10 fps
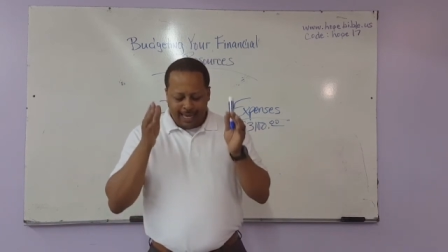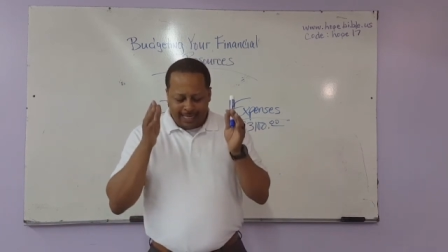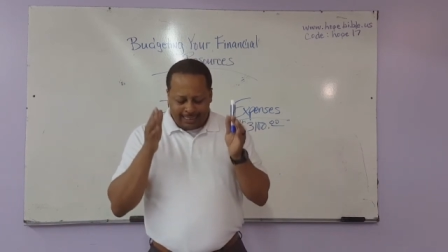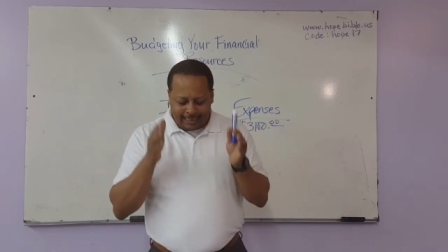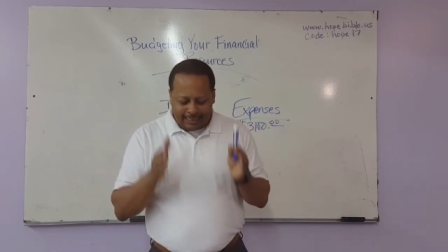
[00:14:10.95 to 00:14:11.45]

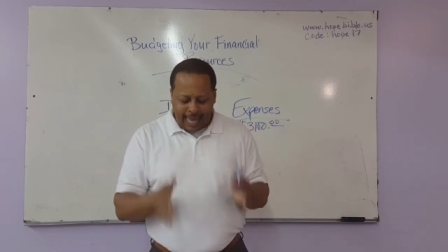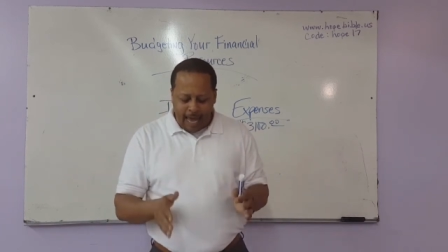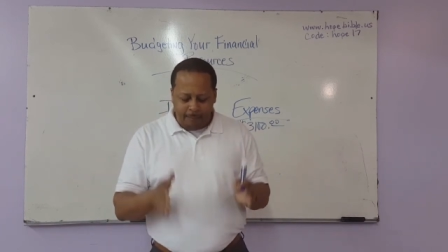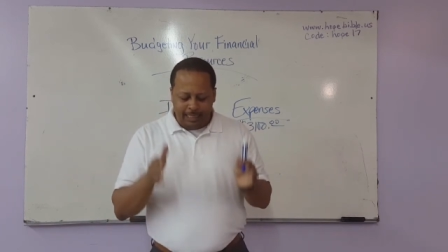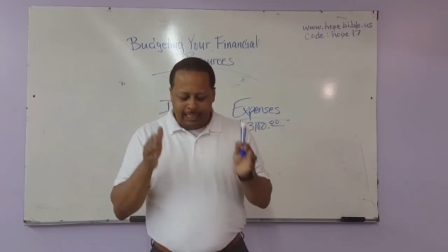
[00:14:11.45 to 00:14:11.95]

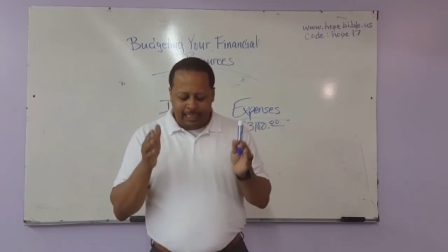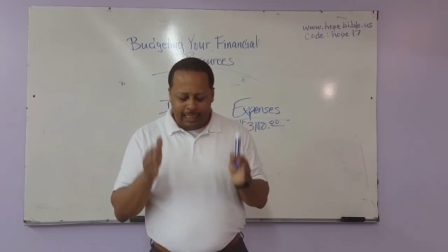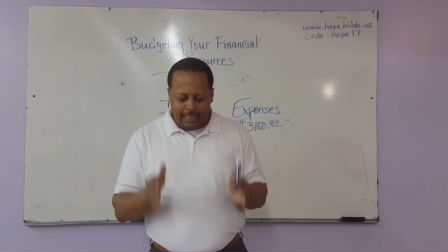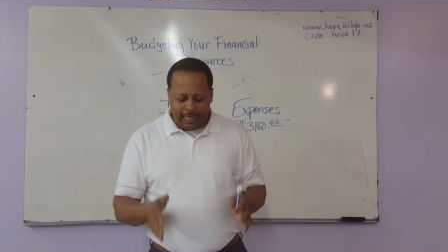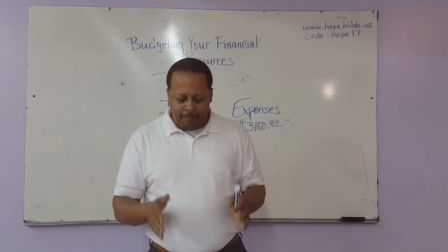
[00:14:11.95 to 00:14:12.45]
Establish
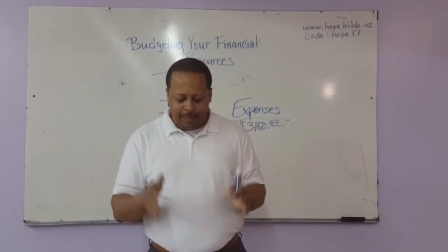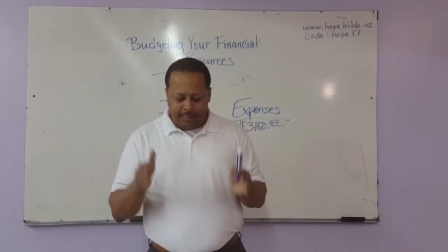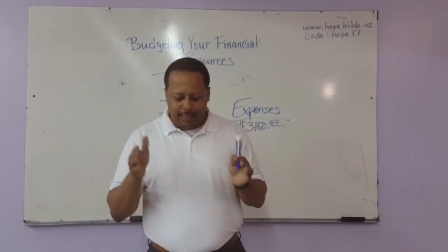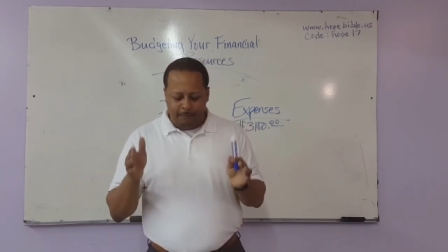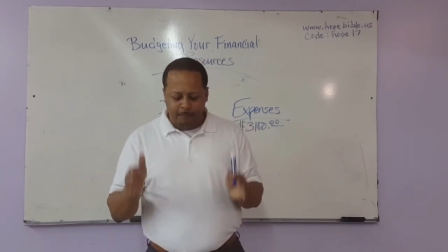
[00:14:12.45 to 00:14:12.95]

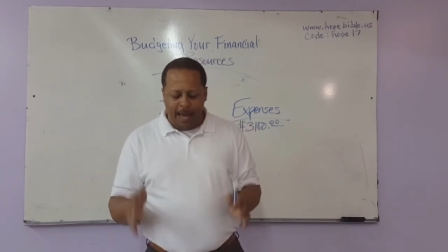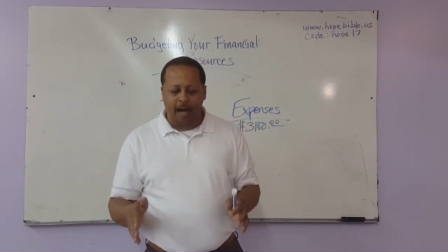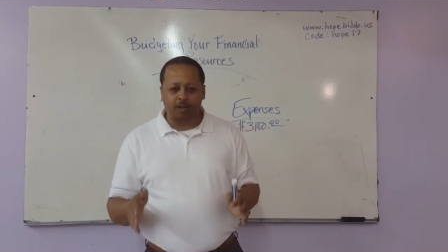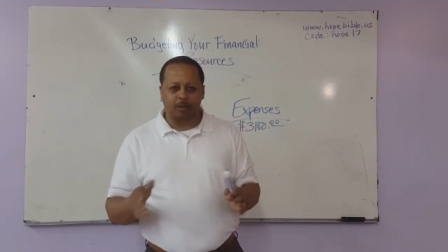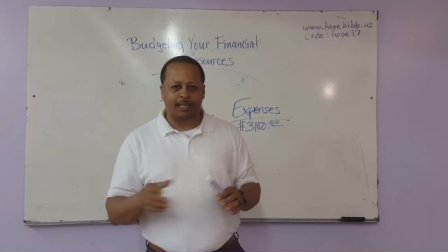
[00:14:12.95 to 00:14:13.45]
limits and
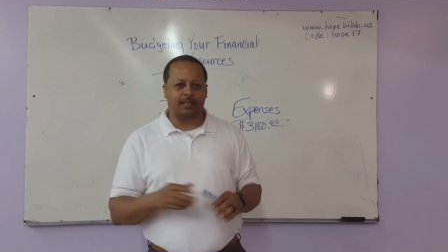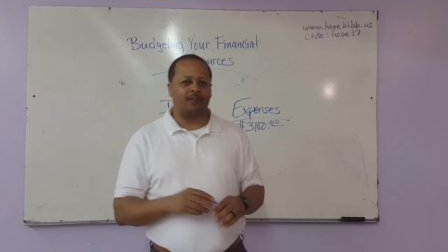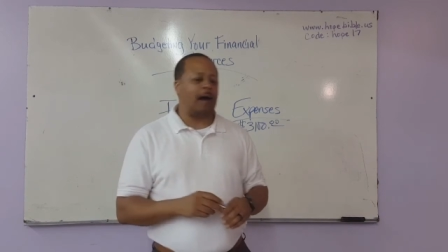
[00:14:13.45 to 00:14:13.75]
boundaries of